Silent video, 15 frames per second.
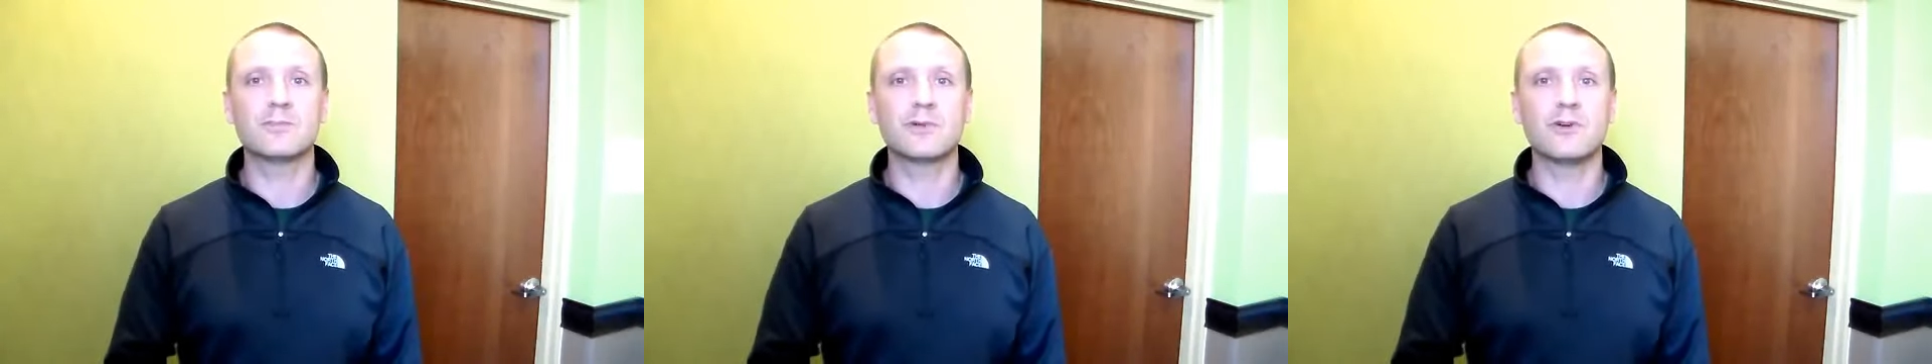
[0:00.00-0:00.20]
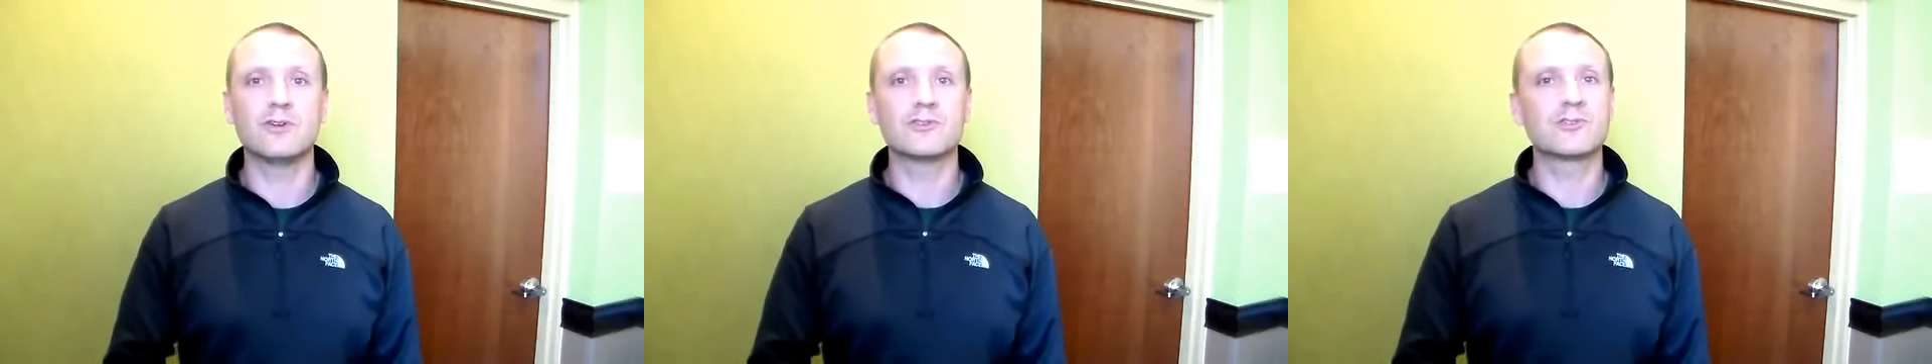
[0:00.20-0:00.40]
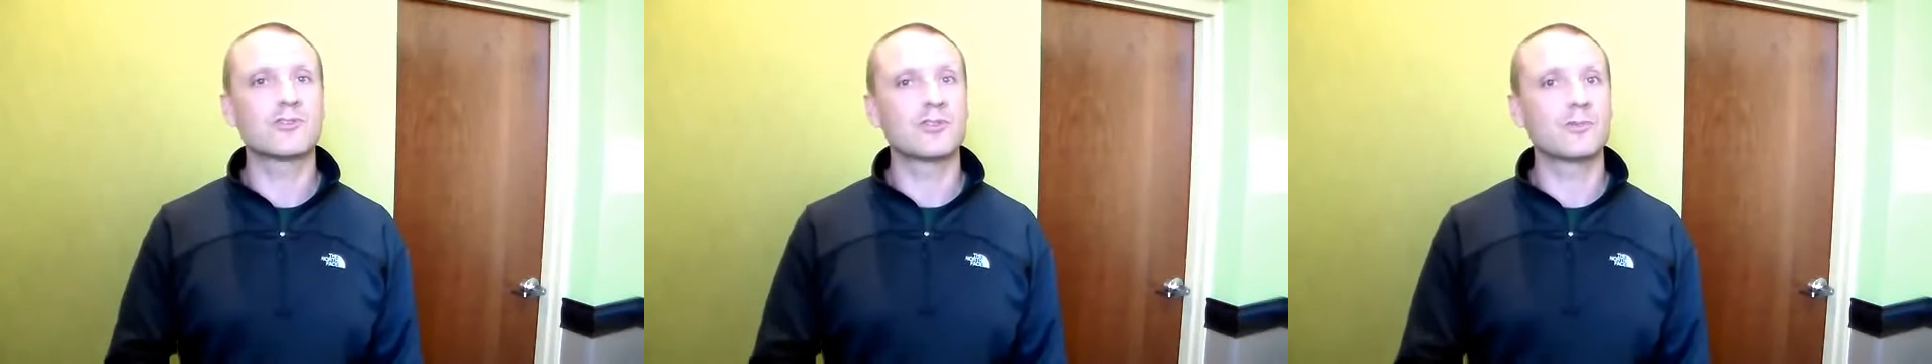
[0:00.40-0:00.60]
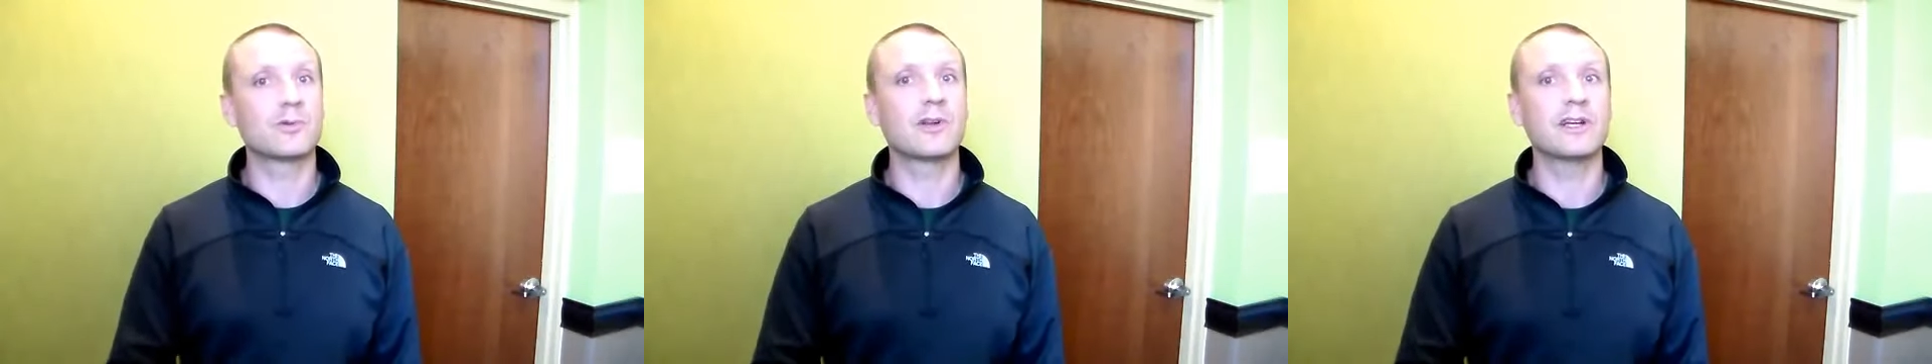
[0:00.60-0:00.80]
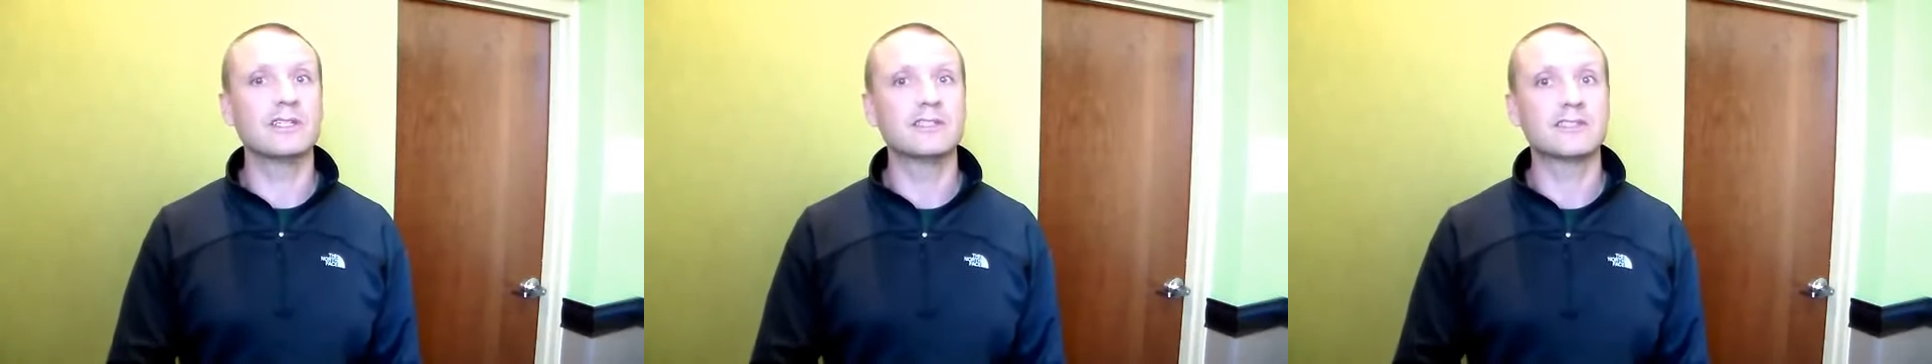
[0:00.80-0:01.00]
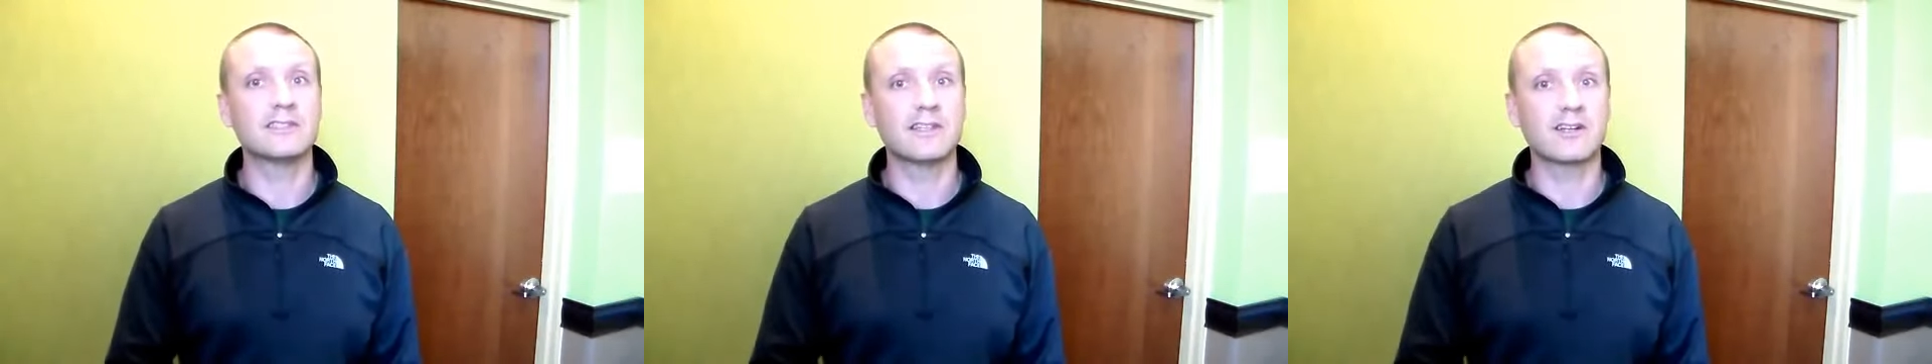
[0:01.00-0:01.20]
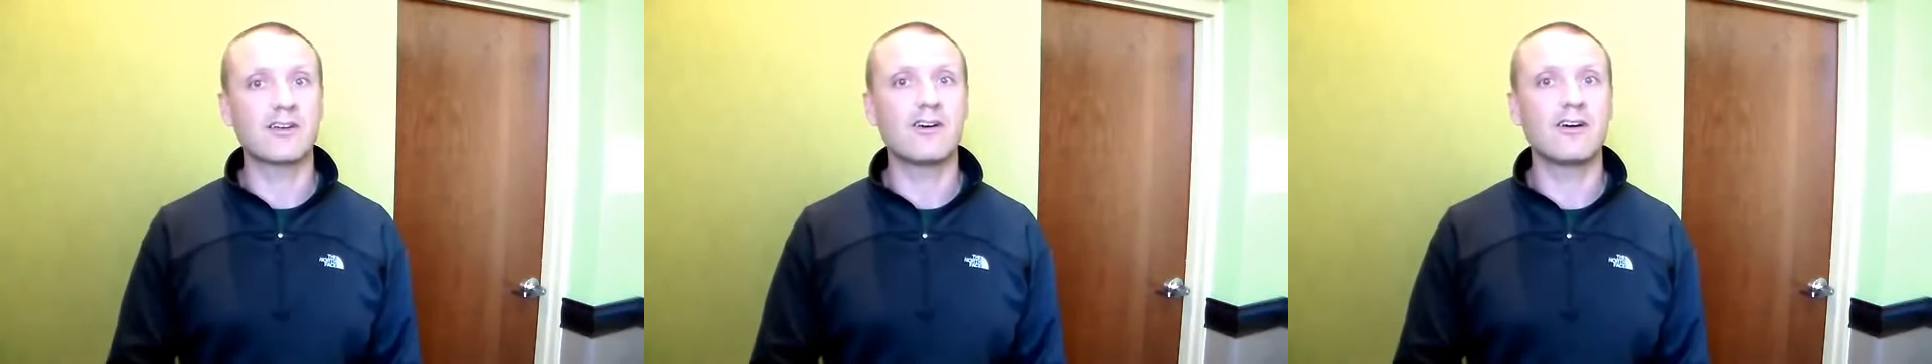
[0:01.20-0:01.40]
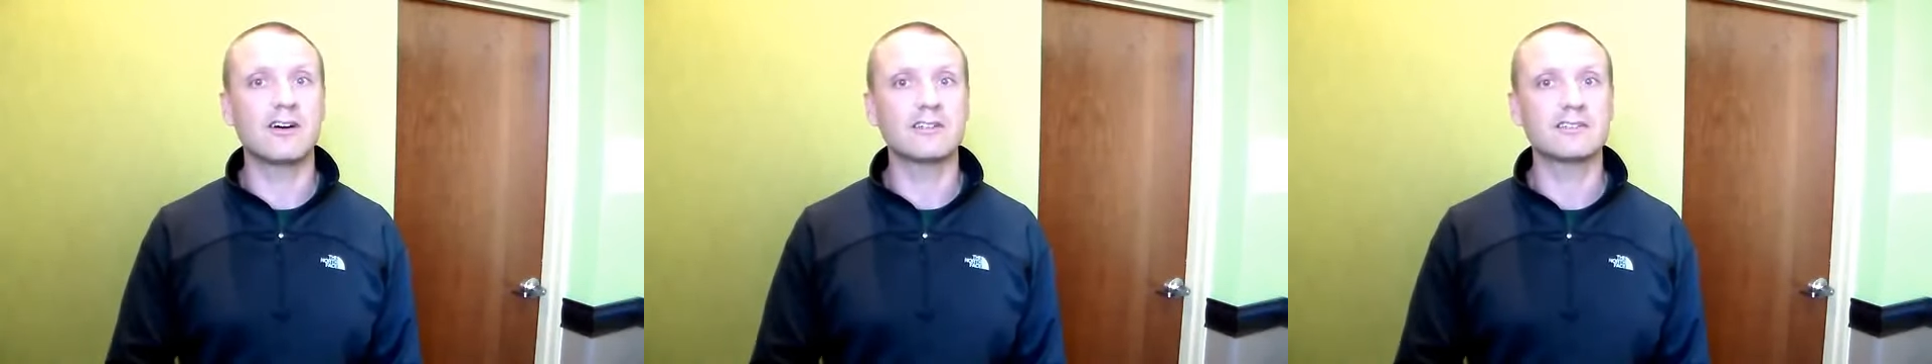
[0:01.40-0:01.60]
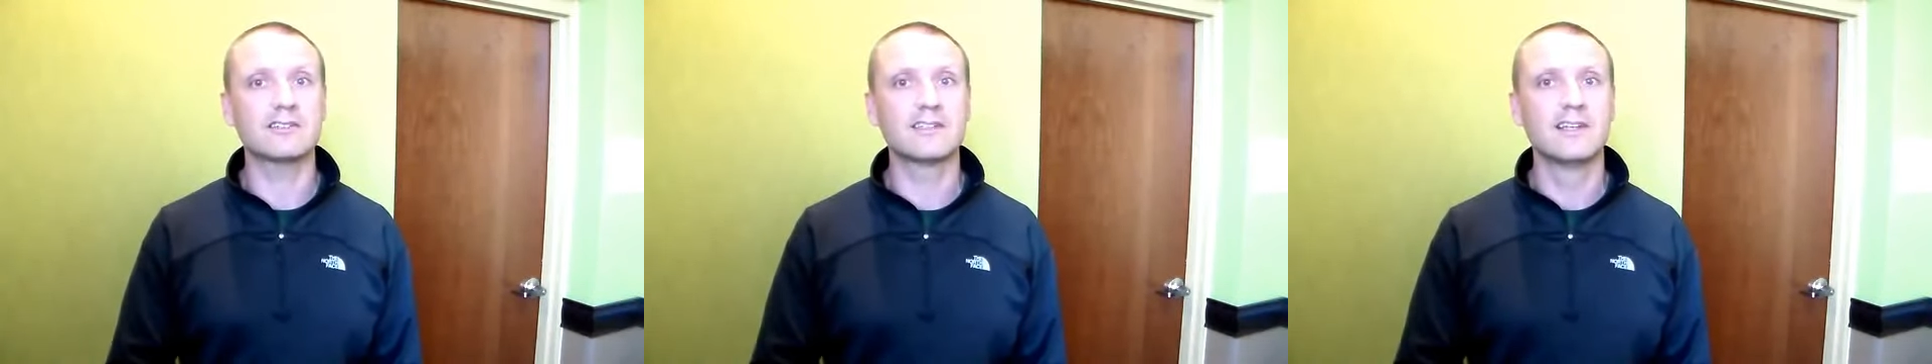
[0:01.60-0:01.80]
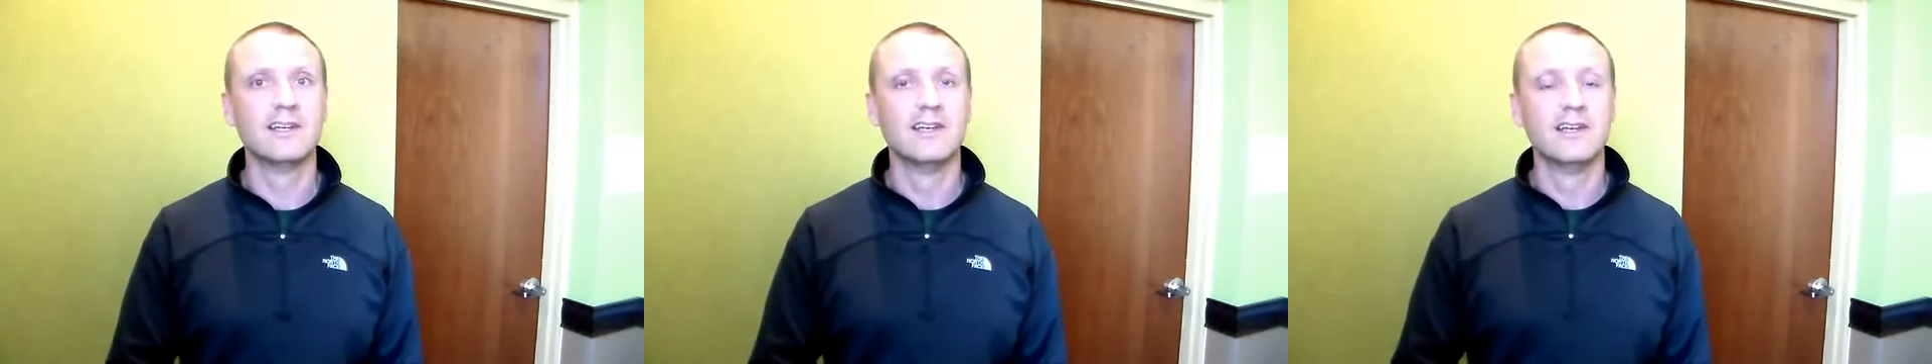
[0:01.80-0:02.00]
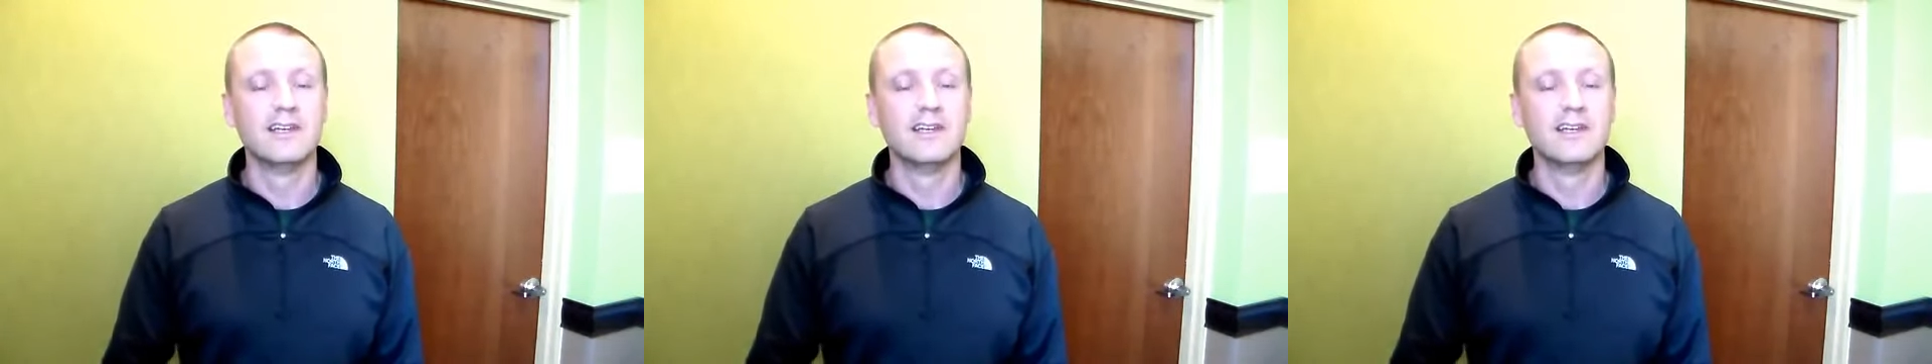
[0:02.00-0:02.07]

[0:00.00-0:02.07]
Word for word: but also the price and the cost.